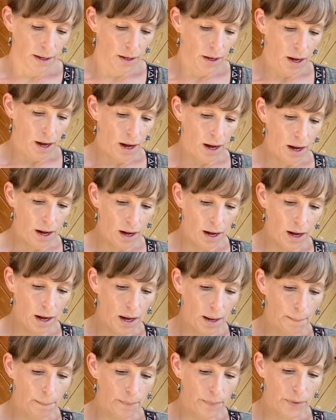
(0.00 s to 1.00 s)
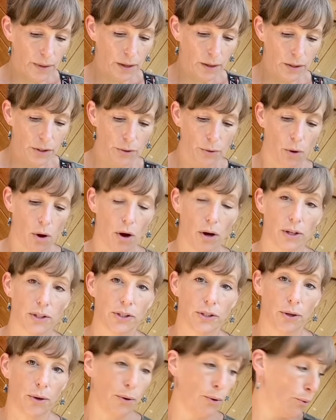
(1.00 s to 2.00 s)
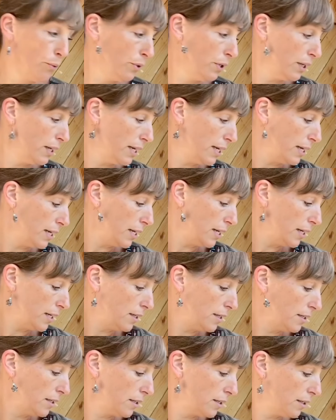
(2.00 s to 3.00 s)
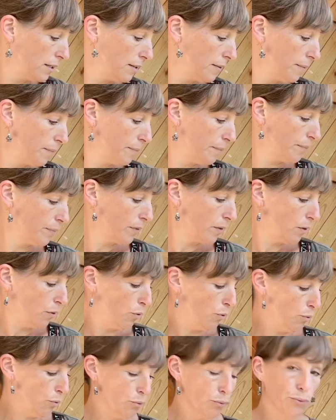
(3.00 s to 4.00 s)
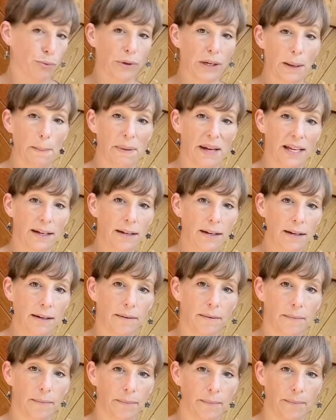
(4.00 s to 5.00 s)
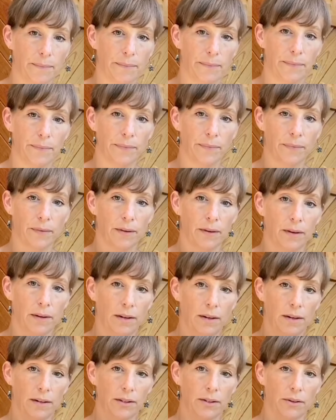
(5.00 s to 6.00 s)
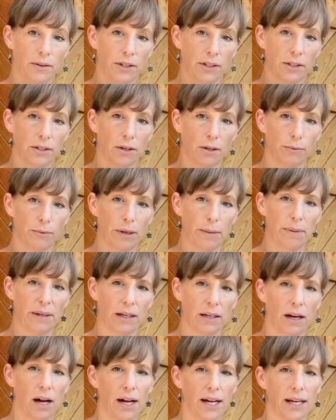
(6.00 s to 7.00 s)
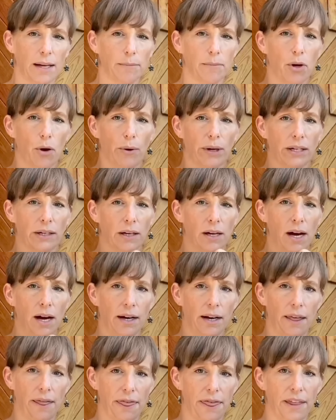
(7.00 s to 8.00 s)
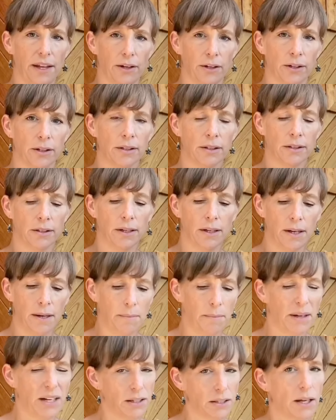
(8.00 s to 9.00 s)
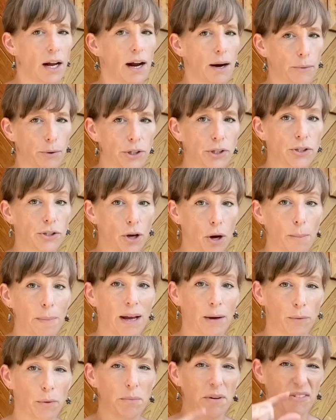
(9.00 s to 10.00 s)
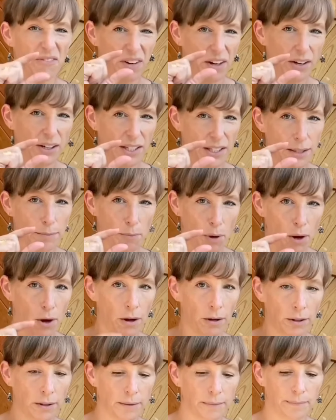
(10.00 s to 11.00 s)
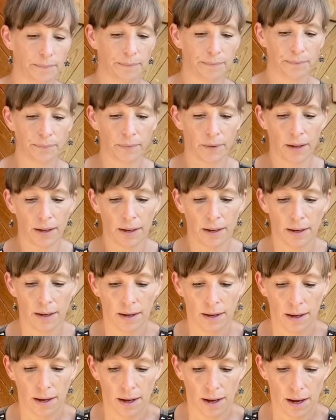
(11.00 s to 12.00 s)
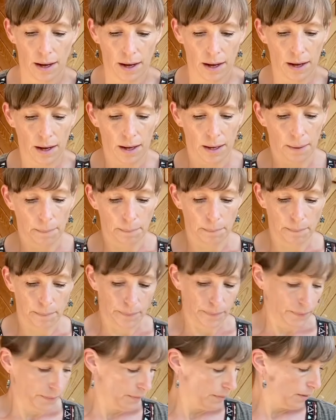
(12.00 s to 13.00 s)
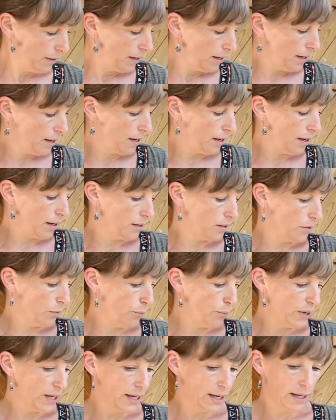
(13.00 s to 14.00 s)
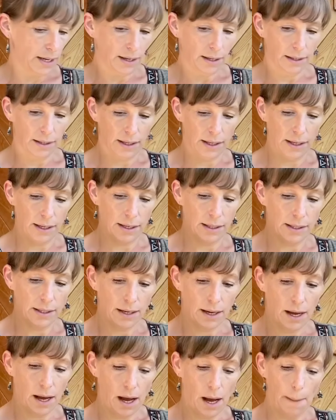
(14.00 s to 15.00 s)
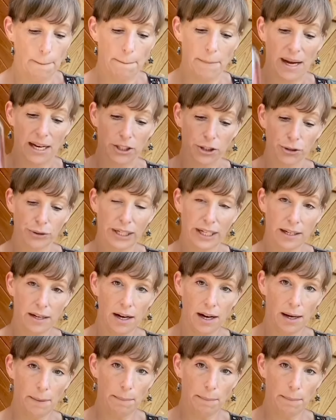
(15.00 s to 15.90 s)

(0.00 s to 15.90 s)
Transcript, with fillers: Um, you also need ribbon. So this is our ribbon and I am going to cut it thinner because our snowman will be very small. Um, and we need a measuring cup.